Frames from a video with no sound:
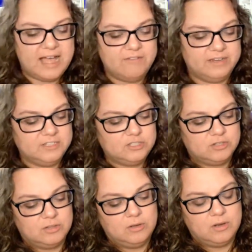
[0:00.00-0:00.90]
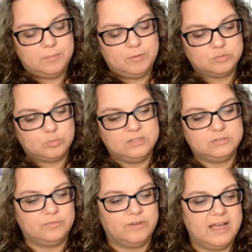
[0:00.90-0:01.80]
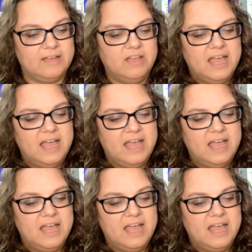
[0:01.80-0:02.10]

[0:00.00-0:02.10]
and each of the numbers 1 to 5